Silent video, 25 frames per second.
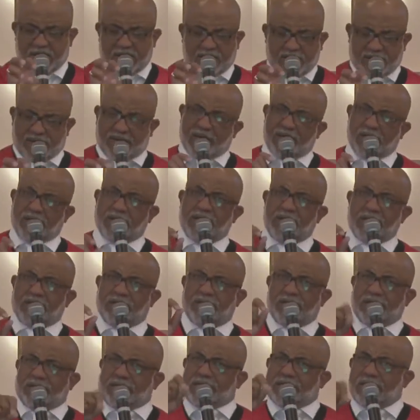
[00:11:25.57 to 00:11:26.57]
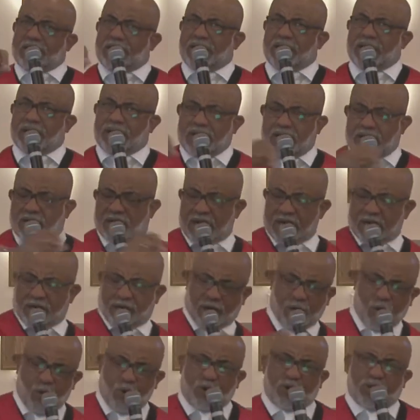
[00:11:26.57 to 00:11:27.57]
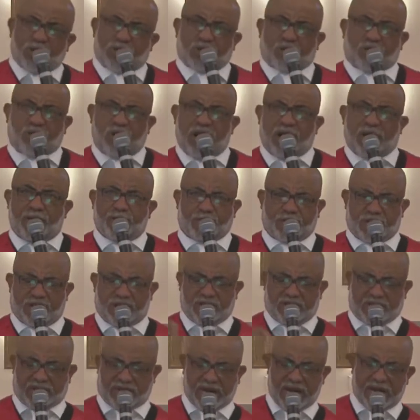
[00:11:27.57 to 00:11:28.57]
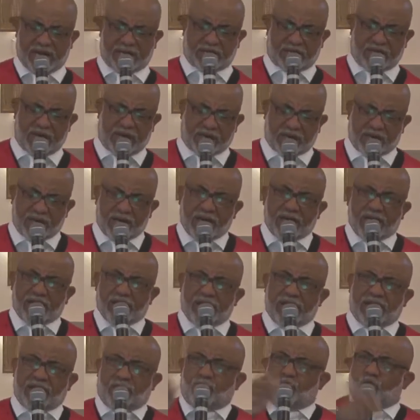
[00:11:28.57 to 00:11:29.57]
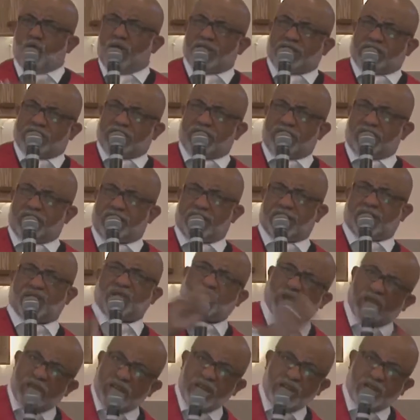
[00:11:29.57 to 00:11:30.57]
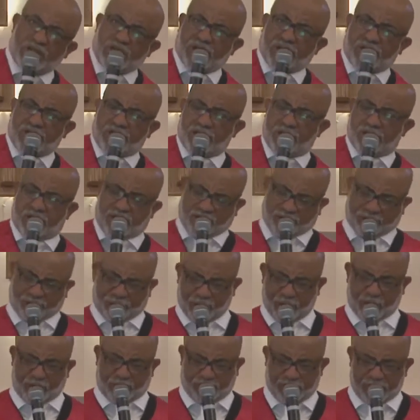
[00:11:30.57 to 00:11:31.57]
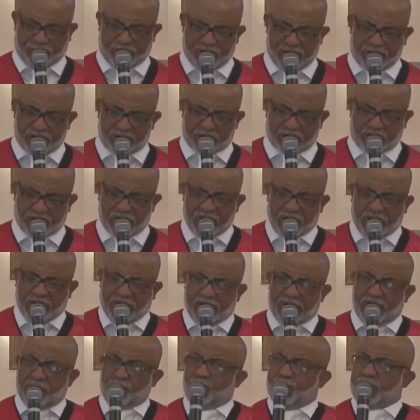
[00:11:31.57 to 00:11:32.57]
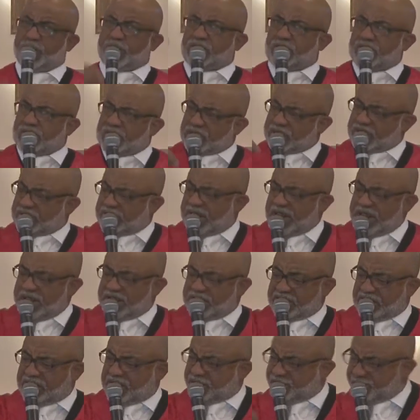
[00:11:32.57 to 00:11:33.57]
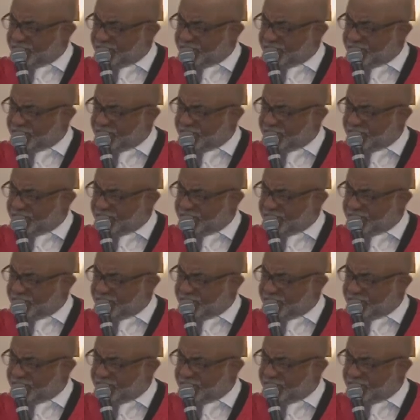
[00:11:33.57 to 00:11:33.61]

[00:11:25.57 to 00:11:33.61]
And, and, and, and, and Luke describes in the text that it wasn't the season of fruitfulness, it was the season of